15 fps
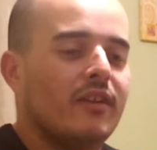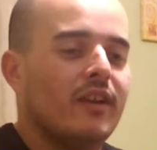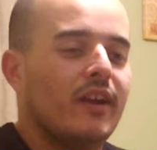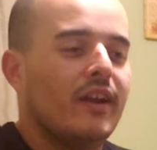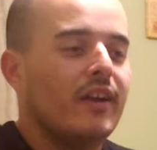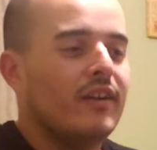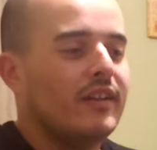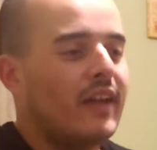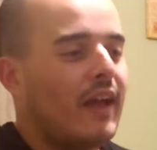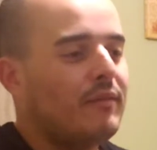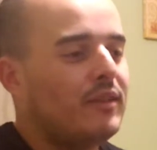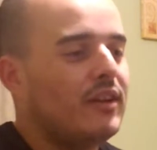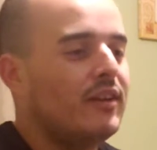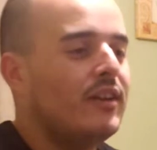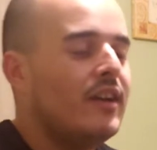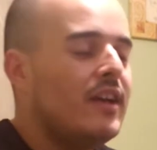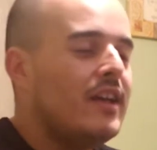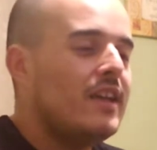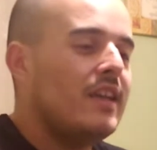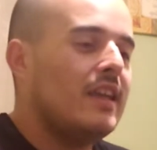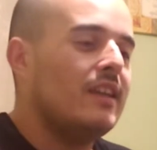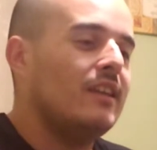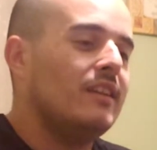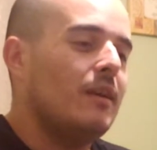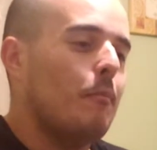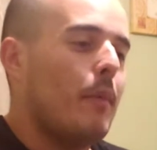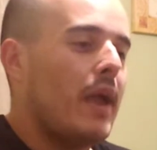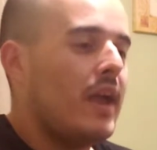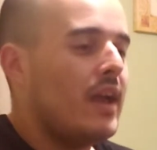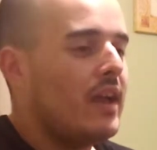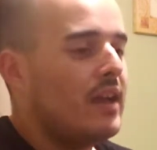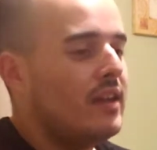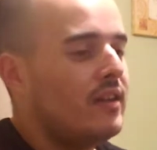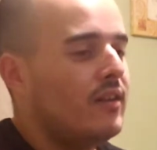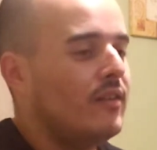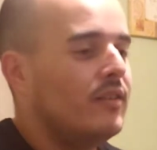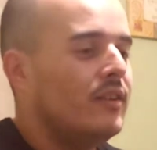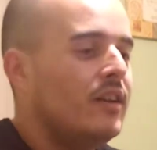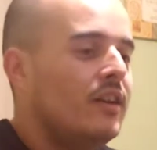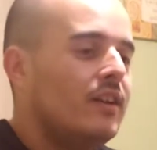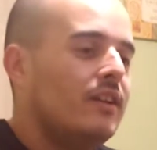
and there and have their heated debate,